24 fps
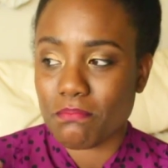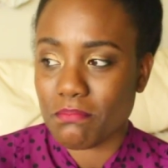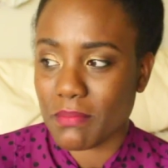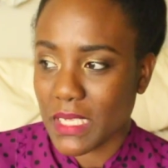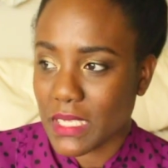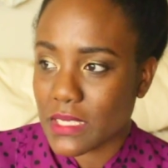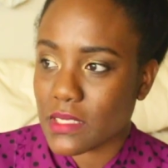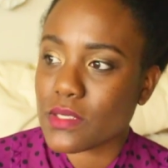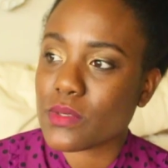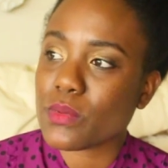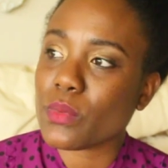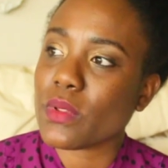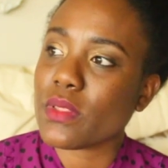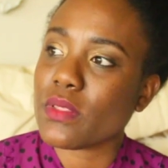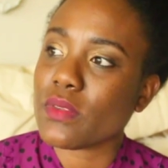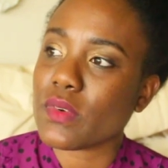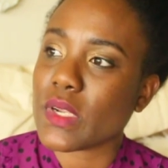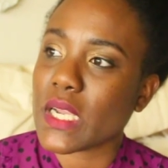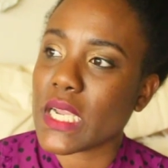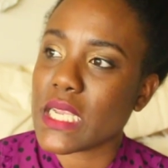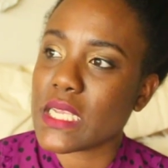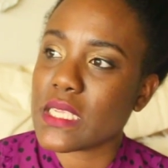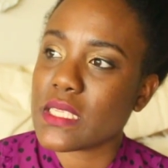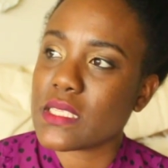mixed with
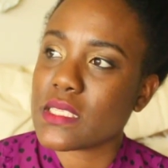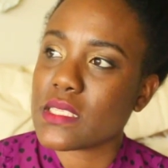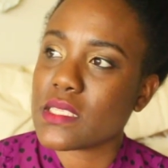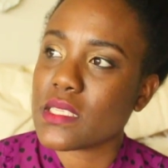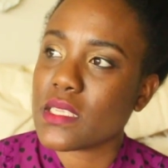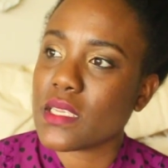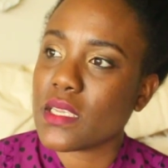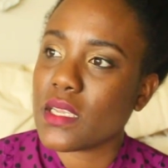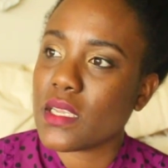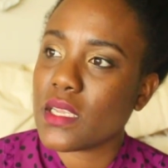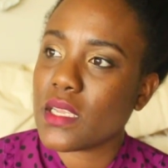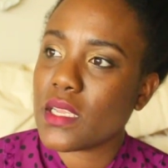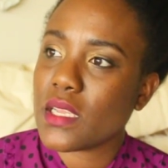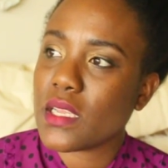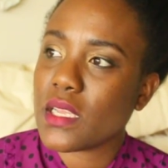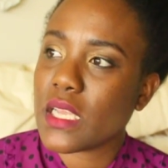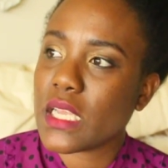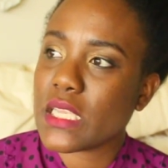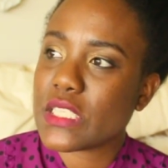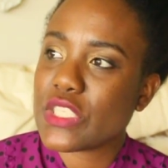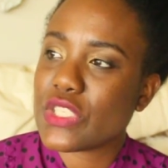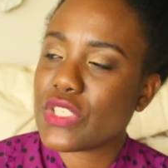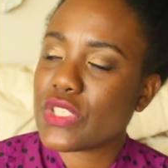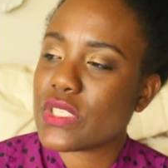rice,
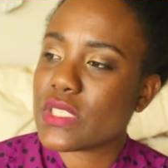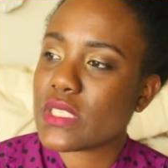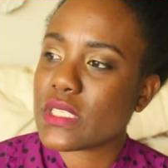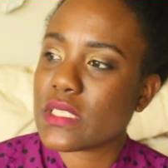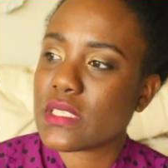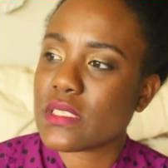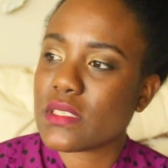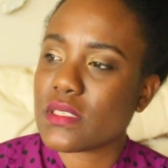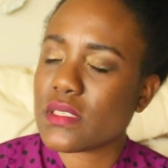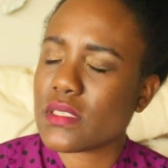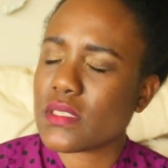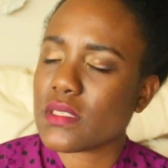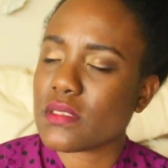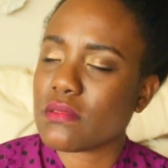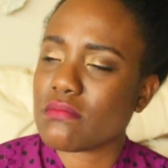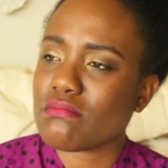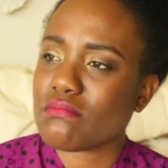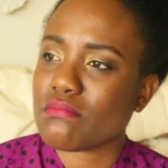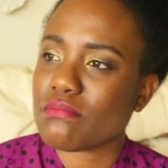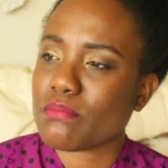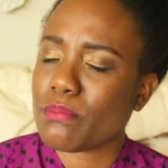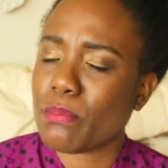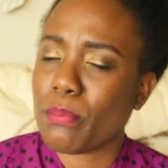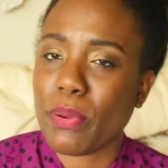it's just
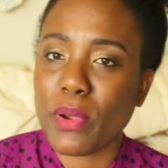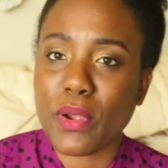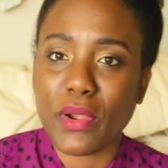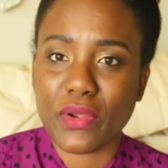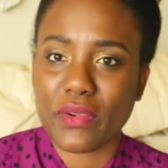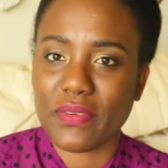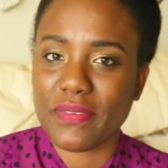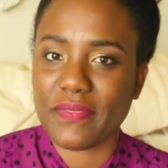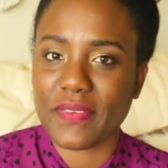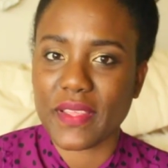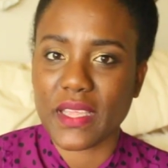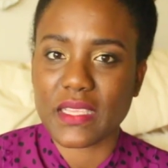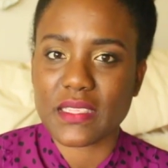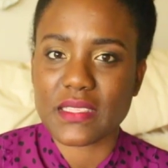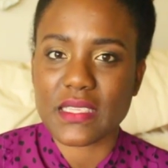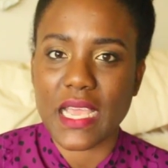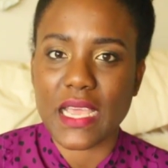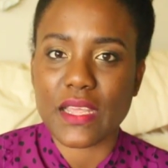perfect.